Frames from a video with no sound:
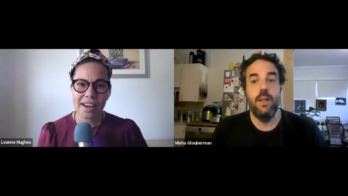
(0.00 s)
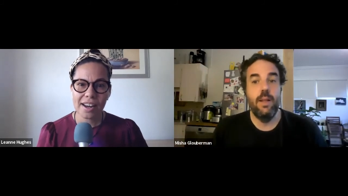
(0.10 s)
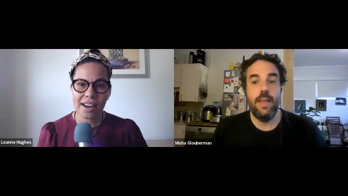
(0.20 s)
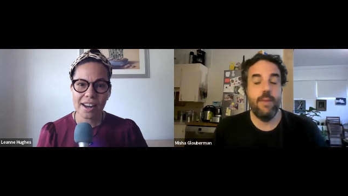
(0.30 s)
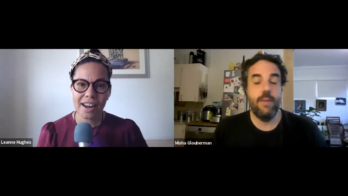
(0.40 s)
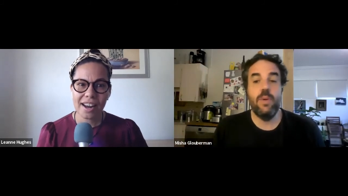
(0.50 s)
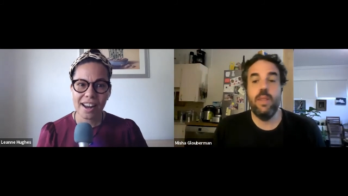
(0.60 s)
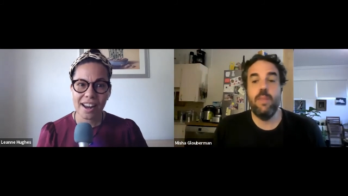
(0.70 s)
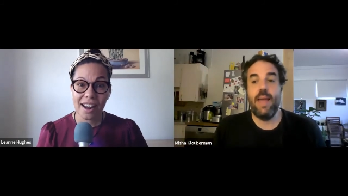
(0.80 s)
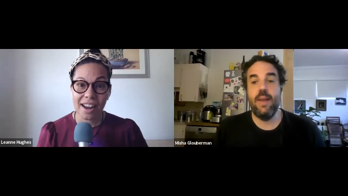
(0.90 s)
Speaker 1: like
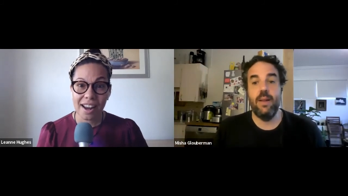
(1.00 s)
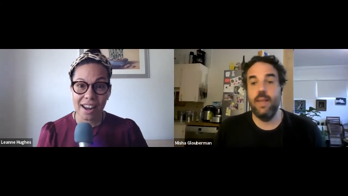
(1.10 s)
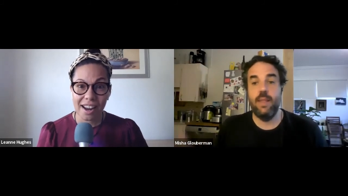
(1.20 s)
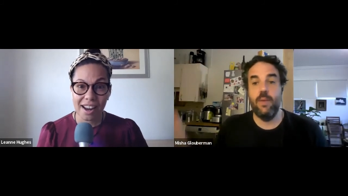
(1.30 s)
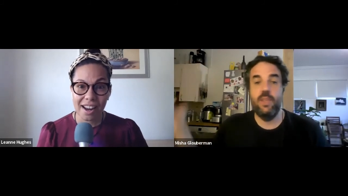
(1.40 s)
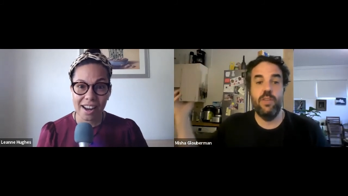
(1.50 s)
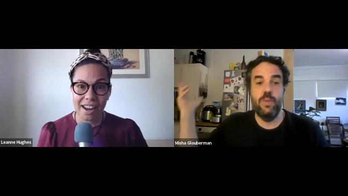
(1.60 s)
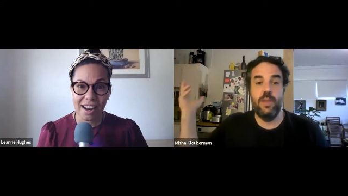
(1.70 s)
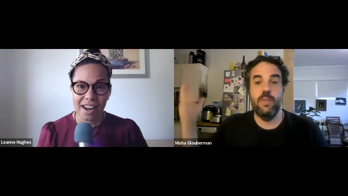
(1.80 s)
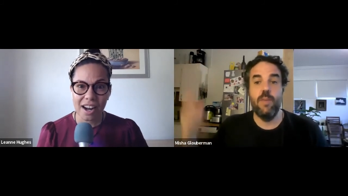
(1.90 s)
ruined the panel. Like there were these
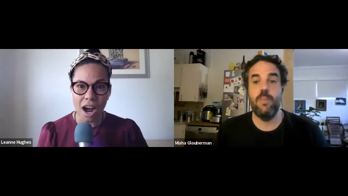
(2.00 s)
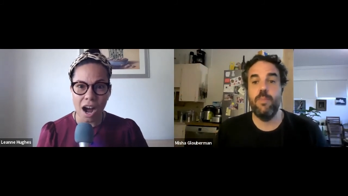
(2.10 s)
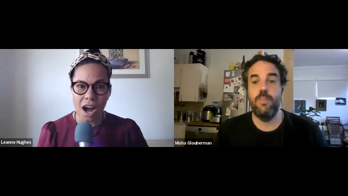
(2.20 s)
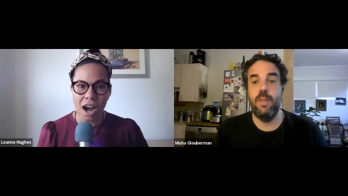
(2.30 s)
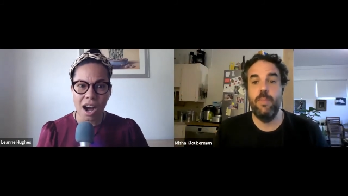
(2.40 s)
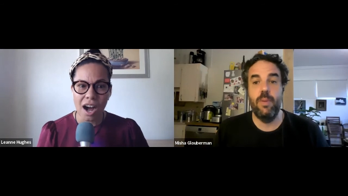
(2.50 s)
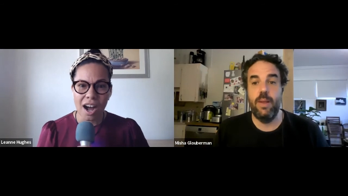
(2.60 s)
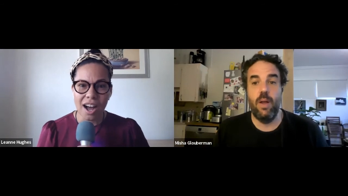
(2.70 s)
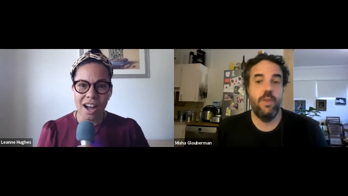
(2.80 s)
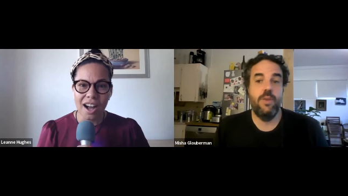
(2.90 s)
really smart people
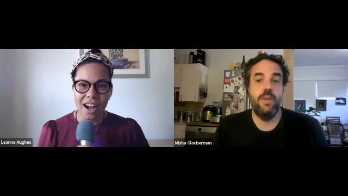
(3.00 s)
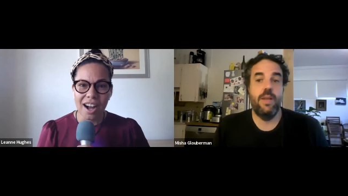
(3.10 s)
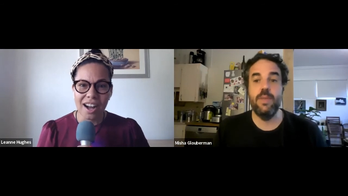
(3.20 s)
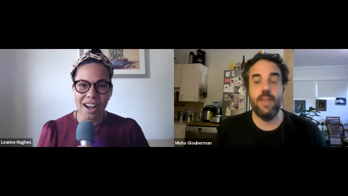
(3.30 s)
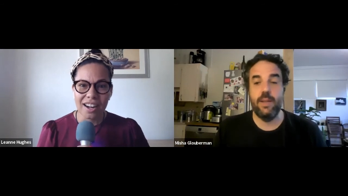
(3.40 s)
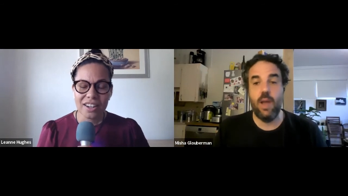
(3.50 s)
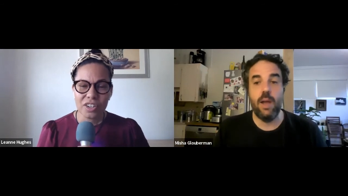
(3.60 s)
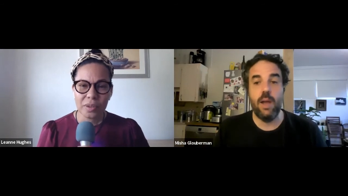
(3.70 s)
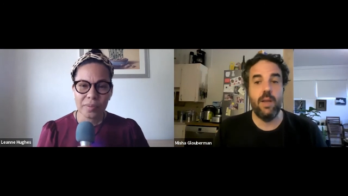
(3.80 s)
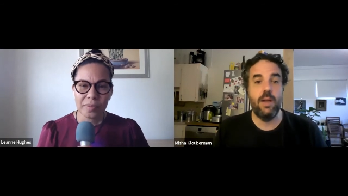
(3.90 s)
and all you did was like
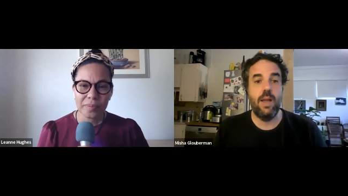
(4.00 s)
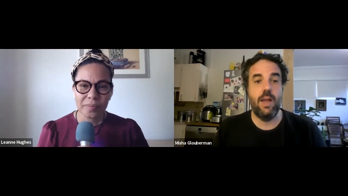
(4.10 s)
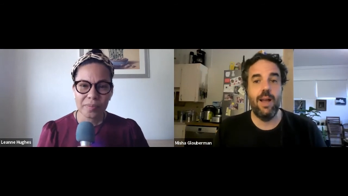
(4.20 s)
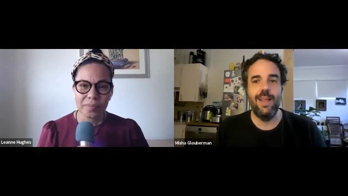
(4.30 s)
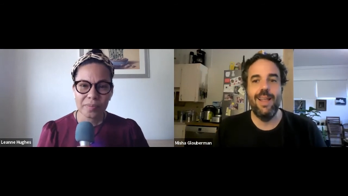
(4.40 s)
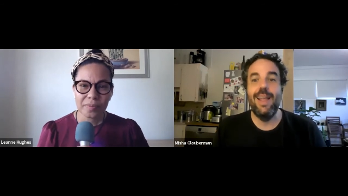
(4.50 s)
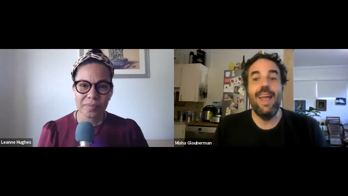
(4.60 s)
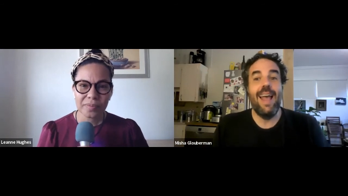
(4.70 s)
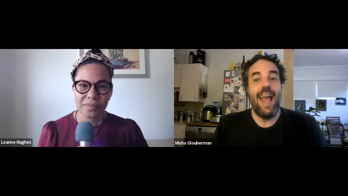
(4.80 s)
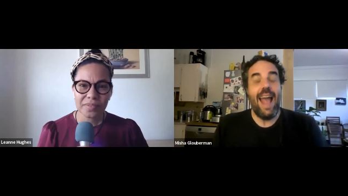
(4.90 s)
talk, talk, talk.
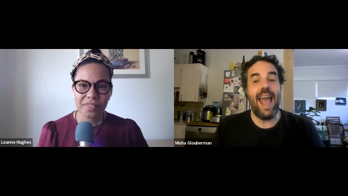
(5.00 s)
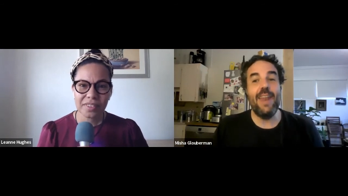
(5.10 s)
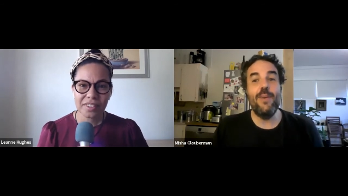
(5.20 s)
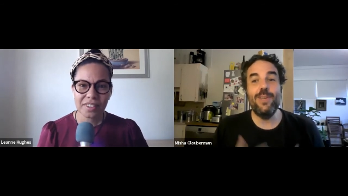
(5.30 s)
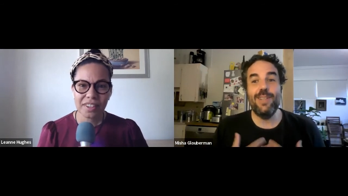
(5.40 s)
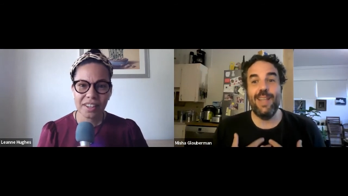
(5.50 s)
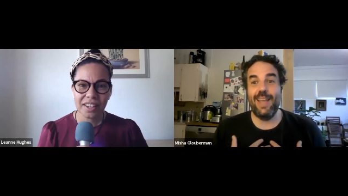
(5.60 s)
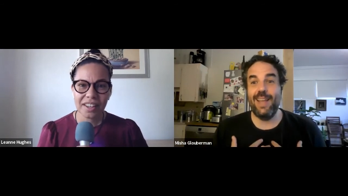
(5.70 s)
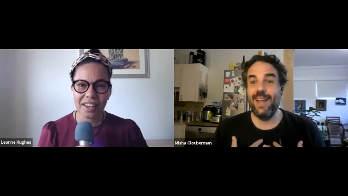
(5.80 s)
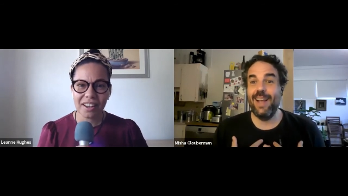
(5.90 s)
And it was
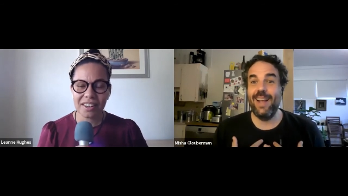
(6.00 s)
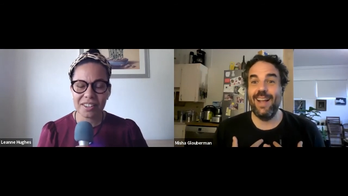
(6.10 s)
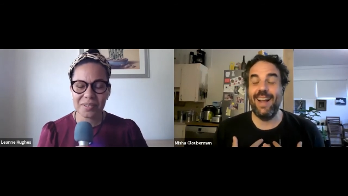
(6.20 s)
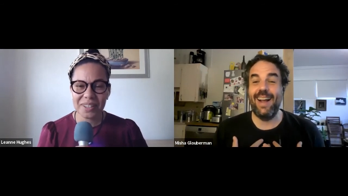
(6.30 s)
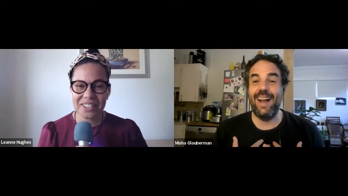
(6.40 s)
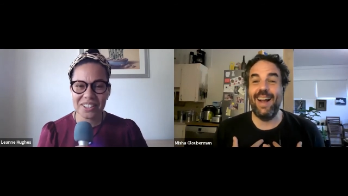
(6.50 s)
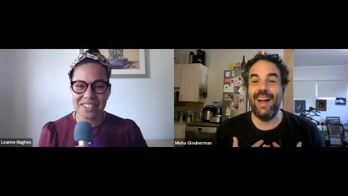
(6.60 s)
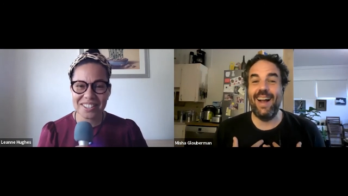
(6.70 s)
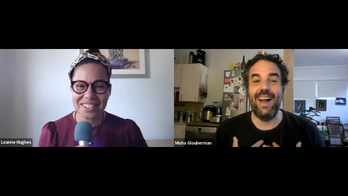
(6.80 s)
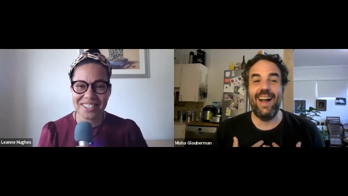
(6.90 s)
like,
Speaker 2: oh my
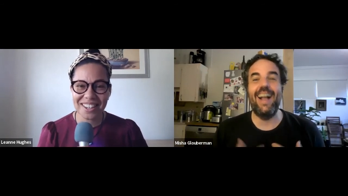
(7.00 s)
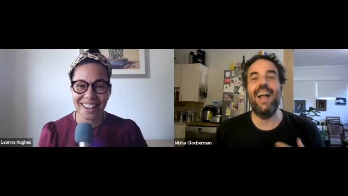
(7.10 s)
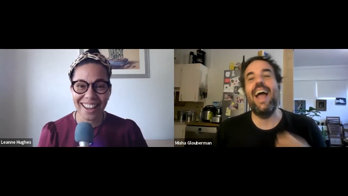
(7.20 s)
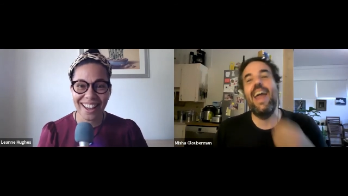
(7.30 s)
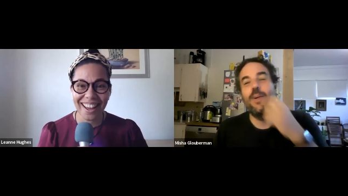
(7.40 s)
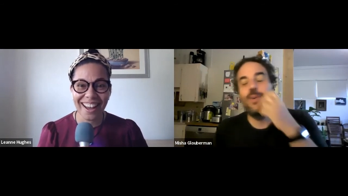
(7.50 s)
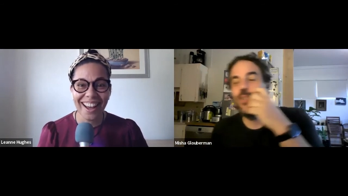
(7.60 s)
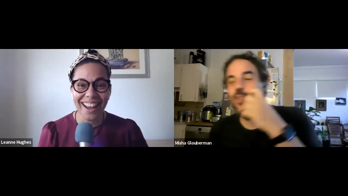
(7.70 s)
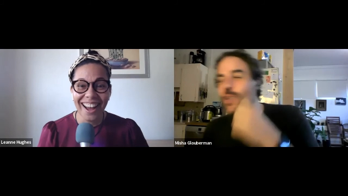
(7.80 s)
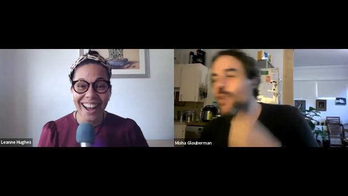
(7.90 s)
gosh.
Speaker 1: And it was
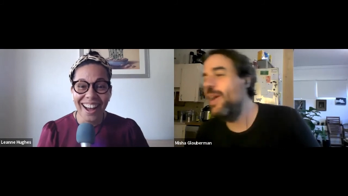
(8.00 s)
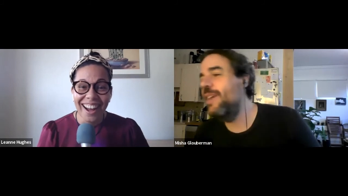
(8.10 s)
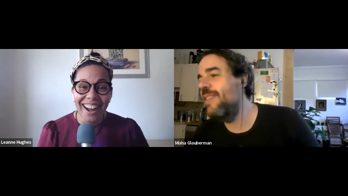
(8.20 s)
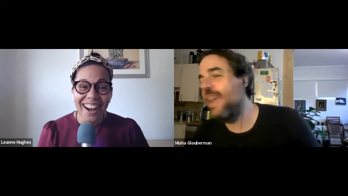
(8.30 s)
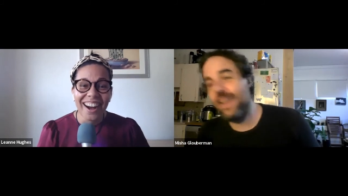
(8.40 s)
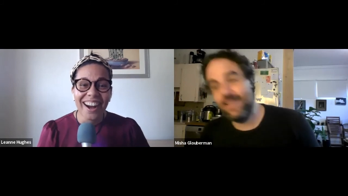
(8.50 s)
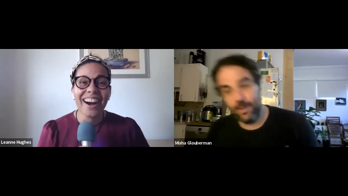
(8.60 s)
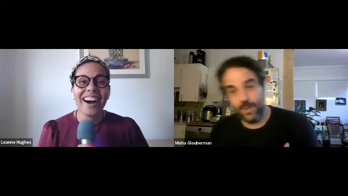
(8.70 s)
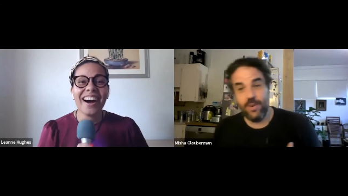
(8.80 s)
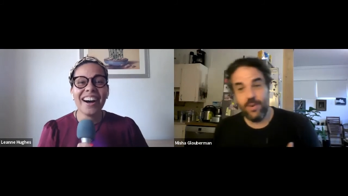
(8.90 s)
so exciting. Because
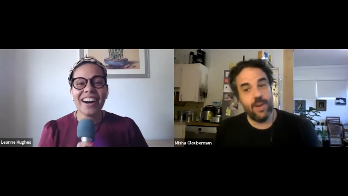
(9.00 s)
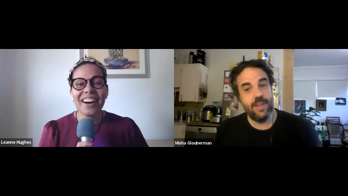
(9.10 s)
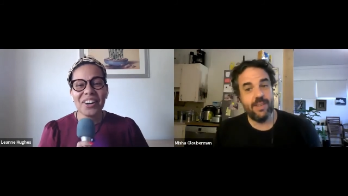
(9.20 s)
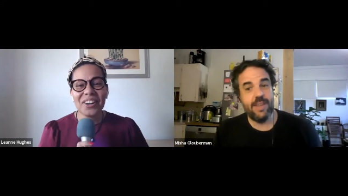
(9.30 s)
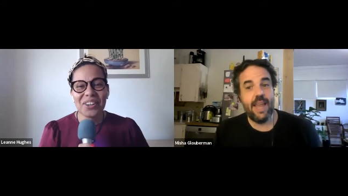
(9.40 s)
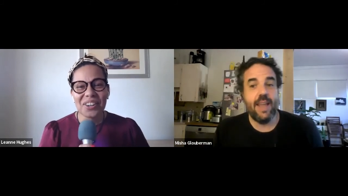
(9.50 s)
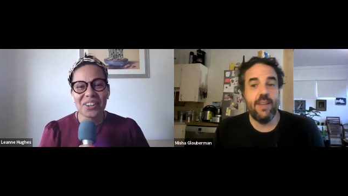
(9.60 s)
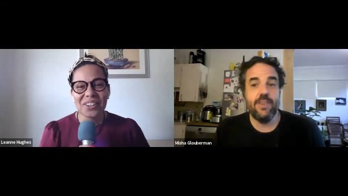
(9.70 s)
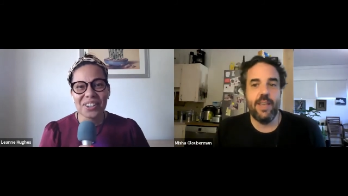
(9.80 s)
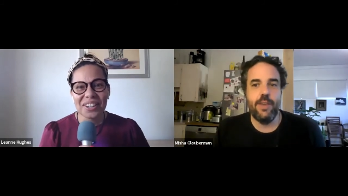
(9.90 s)
like when you go on
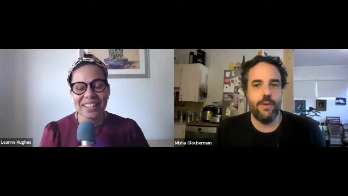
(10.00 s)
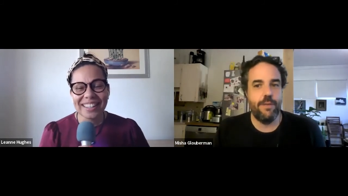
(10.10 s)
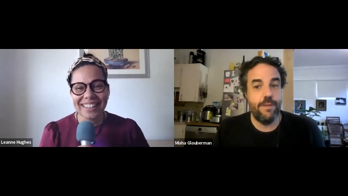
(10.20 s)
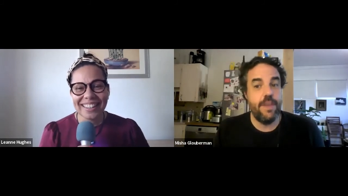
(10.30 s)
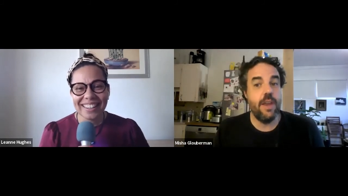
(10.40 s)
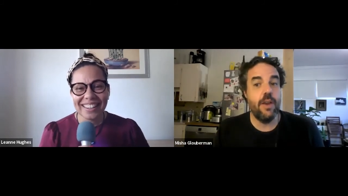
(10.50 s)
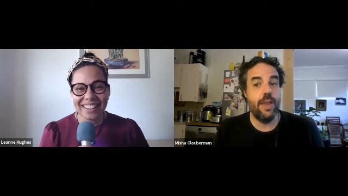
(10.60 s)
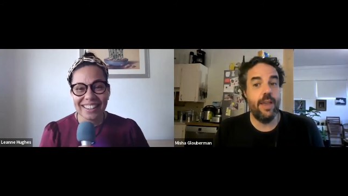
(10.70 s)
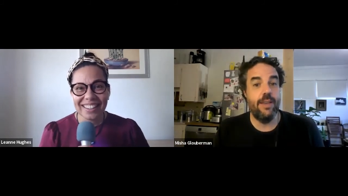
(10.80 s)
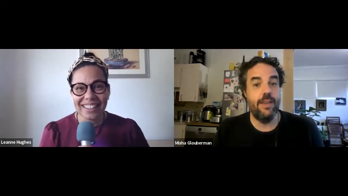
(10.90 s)
stage, like your fear
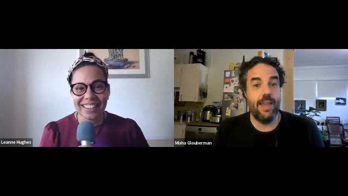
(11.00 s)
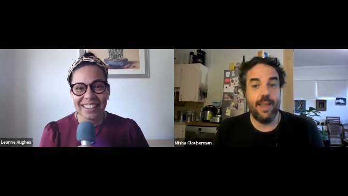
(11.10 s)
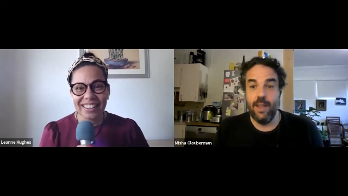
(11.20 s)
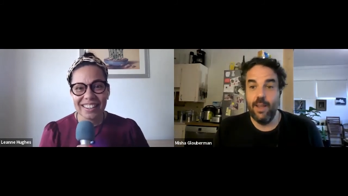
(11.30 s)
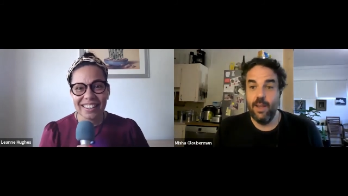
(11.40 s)
is like,